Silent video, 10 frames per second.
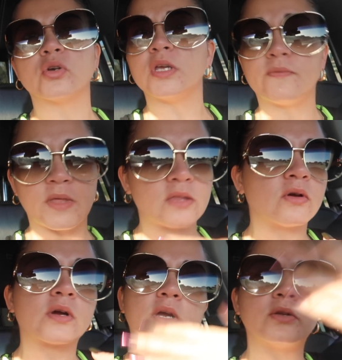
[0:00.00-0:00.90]
So if they
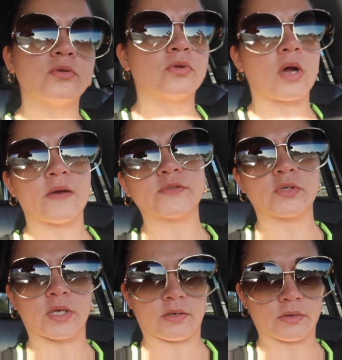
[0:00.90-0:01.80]
don't care, you don't have
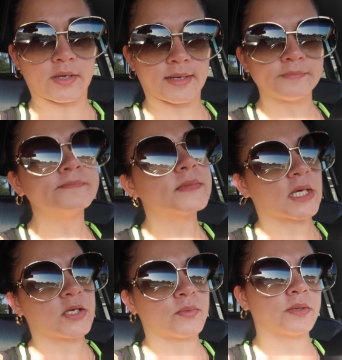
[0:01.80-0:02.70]
to care, okay?
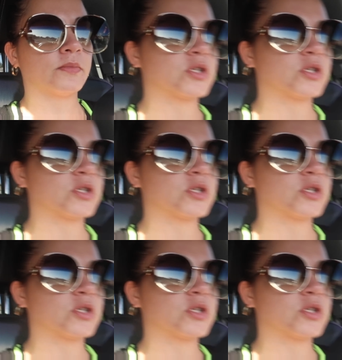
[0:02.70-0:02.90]
Thank you very